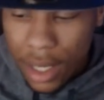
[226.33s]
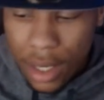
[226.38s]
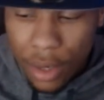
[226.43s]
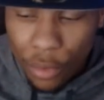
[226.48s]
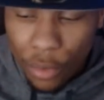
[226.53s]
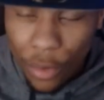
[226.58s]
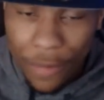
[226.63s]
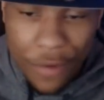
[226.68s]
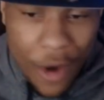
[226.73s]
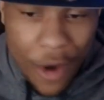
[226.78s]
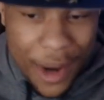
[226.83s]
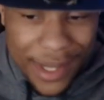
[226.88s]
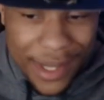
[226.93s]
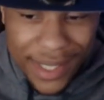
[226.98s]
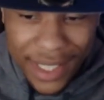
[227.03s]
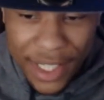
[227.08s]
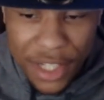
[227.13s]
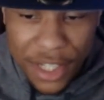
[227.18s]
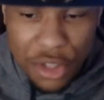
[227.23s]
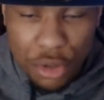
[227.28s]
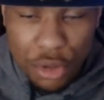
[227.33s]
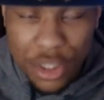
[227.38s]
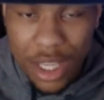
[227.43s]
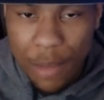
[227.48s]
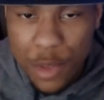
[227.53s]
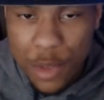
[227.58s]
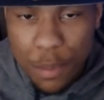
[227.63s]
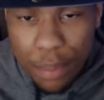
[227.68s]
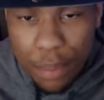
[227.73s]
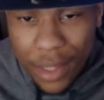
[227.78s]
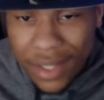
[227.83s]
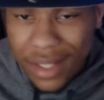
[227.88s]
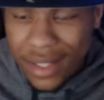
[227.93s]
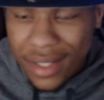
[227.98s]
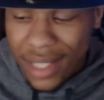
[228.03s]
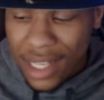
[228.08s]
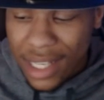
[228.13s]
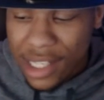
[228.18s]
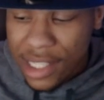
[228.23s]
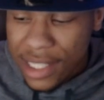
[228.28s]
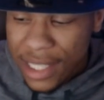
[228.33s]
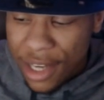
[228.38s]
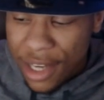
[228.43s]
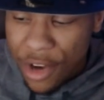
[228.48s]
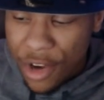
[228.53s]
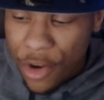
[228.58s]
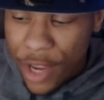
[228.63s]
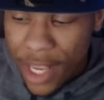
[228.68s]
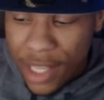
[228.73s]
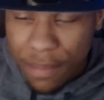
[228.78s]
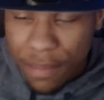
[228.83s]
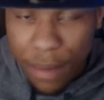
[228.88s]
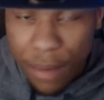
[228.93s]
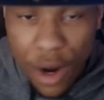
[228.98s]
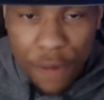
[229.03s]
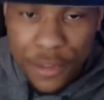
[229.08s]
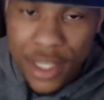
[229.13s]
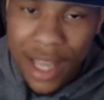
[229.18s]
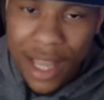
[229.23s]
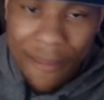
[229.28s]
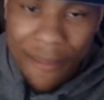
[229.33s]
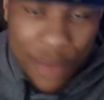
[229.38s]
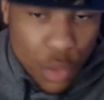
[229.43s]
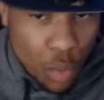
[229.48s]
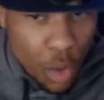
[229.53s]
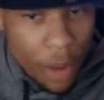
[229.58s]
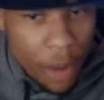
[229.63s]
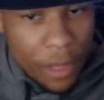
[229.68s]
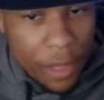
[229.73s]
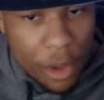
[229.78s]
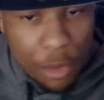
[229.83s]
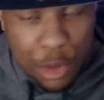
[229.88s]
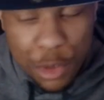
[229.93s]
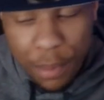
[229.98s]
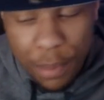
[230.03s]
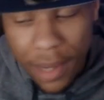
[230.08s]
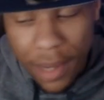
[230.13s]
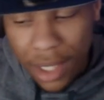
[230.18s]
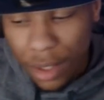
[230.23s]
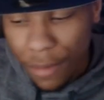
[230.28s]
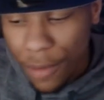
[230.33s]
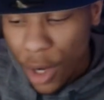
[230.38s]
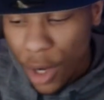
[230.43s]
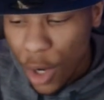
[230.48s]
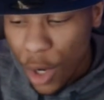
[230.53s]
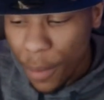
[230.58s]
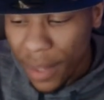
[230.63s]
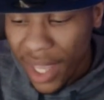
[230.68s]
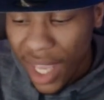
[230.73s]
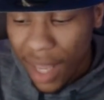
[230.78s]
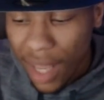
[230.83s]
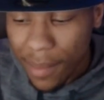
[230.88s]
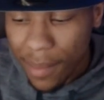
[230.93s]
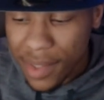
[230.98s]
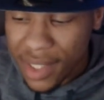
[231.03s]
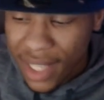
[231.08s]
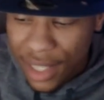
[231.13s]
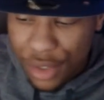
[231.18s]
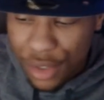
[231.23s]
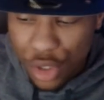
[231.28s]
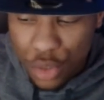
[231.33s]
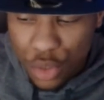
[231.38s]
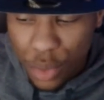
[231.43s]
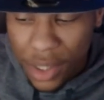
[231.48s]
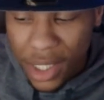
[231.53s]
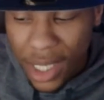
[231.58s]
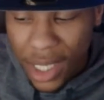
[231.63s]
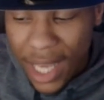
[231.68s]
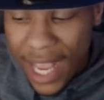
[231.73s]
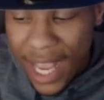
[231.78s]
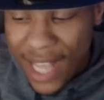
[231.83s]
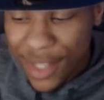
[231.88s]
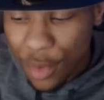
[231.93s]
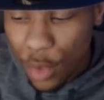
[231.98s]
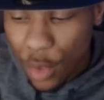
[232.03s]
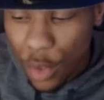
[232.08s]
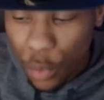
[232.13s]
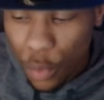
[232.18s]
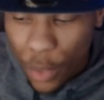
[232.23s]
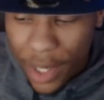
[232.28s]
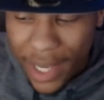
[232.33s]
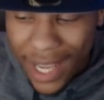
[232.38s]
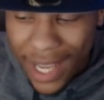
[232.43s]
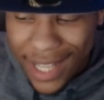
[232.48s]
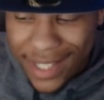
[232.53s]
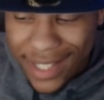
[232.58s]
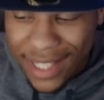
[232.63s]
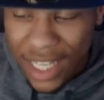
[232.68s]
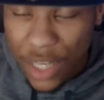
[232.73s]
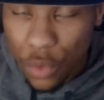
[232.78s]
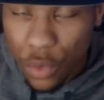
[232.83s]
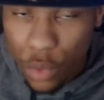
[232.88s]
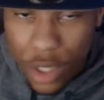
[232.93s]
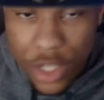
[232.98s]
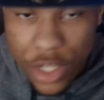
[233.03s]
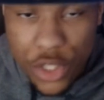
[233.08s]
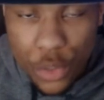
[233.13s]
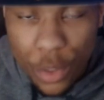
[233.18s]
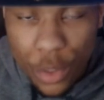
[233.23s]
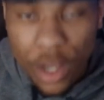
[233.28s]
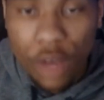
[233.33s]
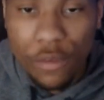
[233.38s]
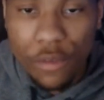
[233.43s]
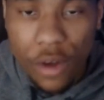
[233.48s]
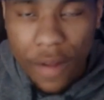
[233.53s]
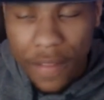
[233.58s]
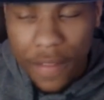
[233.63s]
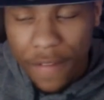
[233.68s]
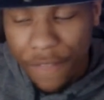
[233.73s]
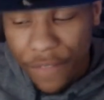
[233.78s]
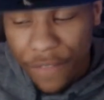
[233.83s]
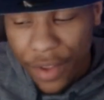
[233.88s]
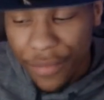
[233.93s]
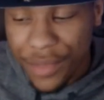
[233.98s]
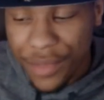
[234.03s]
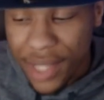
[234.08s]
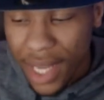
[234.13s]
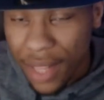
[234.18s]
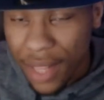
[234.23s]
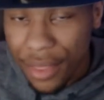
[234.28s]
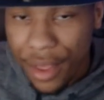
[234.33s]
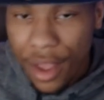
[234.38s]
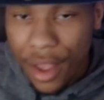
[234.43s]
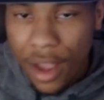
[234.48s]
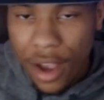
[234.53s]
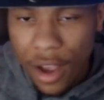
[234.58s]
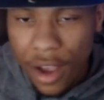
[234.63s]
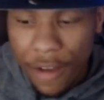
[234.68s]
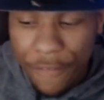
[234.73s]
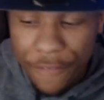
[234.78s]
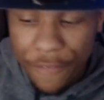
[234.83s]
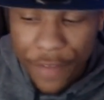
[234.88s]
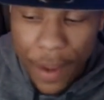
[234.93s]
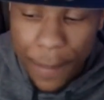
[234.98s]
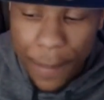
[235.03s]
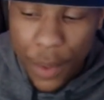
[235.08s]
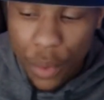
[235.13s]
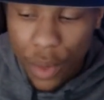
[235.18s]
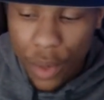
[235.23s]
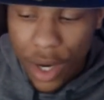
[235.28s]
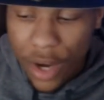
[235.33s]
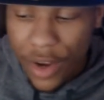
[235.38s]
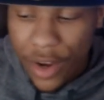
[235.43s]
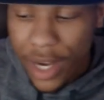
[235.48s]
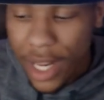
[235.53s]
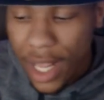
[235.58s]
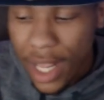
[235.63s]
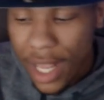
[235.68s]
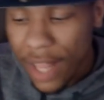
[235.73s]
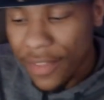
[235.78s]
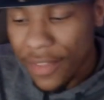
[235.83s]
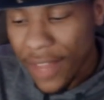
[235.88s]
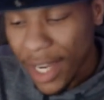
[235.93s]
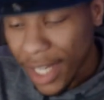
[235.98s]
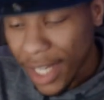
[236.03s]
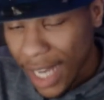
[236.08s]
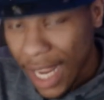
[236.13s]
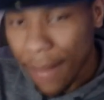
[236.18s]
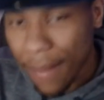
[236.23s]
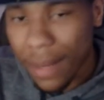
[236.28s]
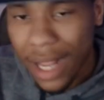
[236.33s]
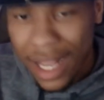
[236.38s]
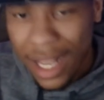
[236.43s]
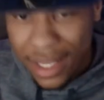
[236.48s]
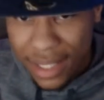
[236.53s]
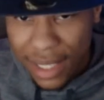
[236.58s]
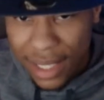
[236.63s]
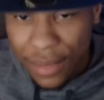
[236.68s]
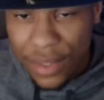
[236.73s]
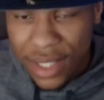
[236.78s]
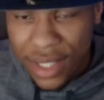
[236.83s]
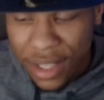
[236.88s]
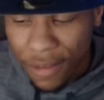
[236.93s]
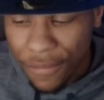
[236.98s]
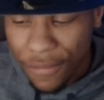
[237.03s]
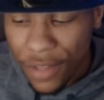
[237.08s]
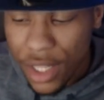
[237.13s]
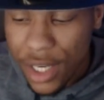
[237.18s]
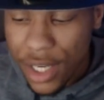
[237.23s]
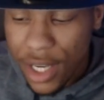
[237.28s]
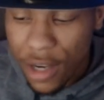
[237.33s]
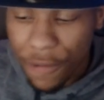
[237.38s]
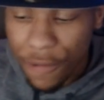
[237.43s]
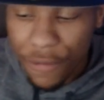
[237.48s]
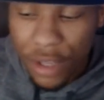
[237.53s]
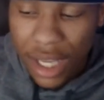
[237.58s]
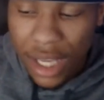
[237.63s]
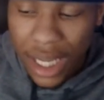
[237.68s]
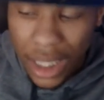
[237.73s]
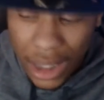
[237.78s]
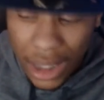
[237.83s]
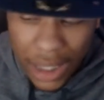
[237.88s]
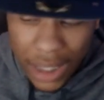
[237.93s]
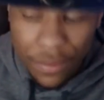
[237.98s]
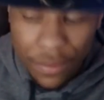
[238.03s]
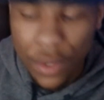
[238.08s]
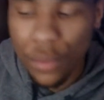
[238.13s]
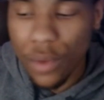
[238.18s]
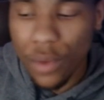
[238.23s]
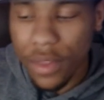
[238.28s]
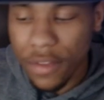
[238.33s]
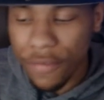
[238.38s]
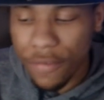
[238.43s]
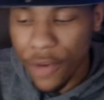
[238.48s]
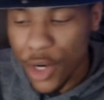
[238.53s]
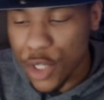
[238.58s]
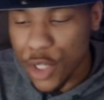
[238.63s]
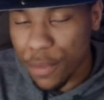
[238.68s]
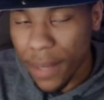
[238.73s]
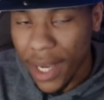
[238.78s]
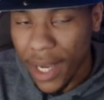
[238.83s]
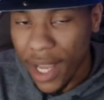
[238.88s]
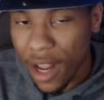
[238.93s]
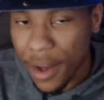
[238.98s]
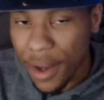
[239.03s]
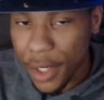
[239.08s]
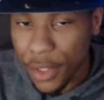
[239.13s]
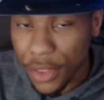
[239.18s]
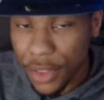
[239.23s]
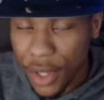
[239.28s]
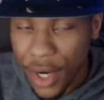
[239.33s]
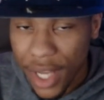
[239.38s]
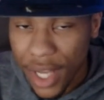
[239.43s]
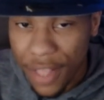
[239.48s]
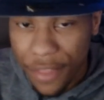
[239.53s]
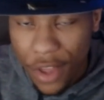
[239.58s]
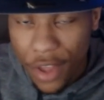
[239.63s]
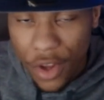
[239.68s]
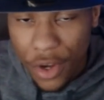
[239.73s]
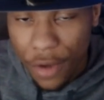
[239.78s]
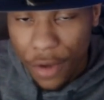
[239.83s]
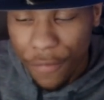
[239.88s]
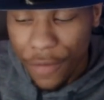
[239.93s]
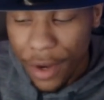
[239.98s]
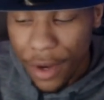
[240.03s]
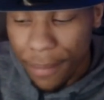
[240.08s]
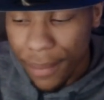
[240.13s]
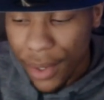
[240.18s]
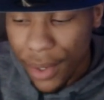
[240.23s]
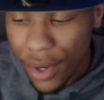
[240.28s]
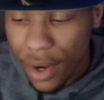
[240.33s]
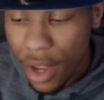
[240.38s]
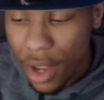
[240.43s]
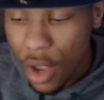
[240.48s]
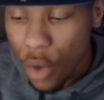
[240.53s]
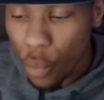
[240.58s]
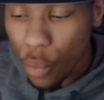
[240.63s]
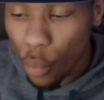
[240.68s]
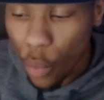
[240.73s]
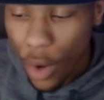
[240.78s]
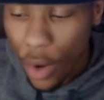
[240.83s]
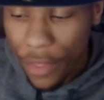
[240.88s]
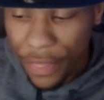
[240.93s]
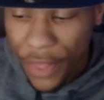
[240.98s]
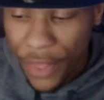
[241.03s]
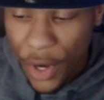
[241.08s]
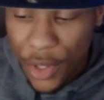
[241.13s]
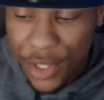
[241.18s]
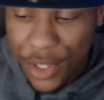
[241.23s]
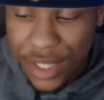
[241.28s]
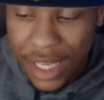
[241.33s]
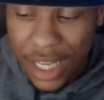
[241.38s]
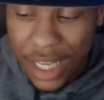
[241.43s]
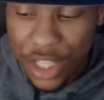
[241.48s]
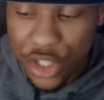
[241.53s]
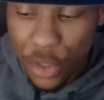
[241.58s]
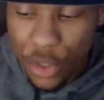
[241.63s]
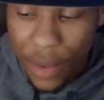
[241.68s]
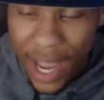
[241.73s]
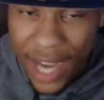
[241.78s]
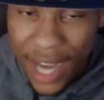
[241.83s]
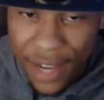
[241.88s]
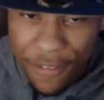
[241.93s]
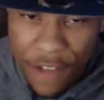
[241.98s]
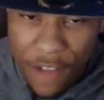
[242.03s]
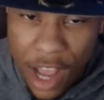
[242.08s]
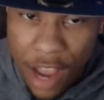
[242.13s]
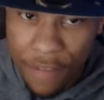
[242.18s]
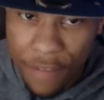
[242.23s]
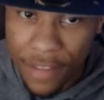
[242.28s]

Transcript: We've already seen these two teams split the season series. Both teams won their respective home games. Sixers won the last one, one eighteen, one twelve on the fifteenth of February. That game, like I said, was in Philadelphia. Cleveland won the first meeting on the thirtieth of November, one thirteen, two eighty-five.